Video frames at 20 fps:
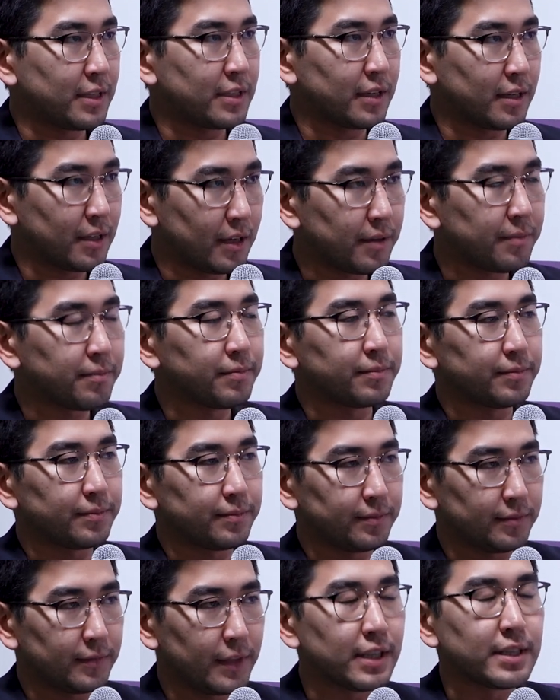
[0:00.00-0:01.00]
So it's not heavy
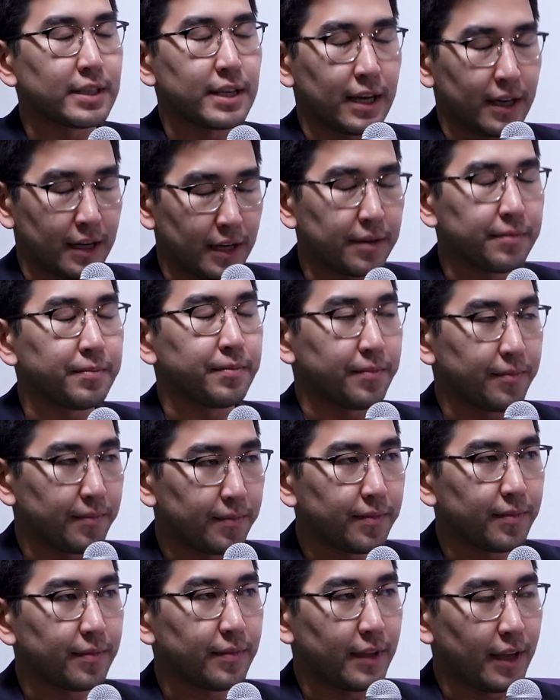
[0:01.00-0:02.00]
from a usage standpoint
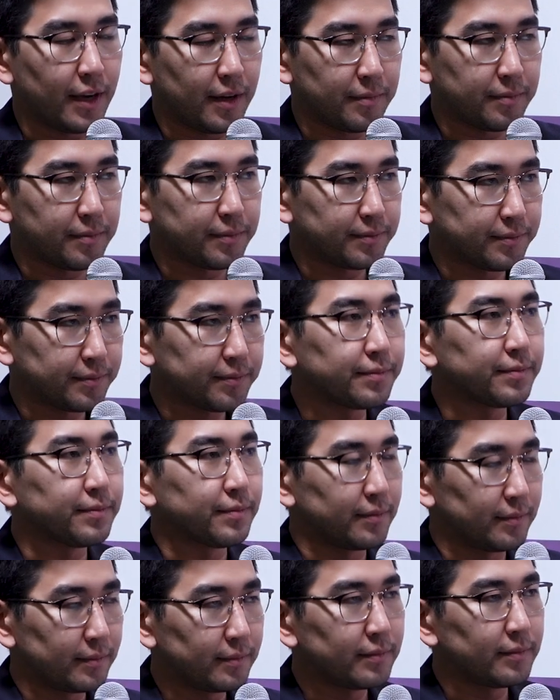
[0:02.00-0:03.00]
and from an
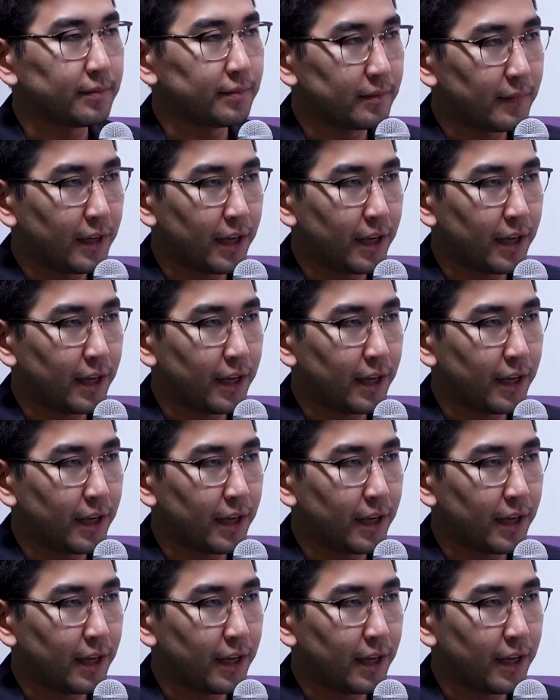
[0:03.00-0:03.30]
infrastructure standpoint.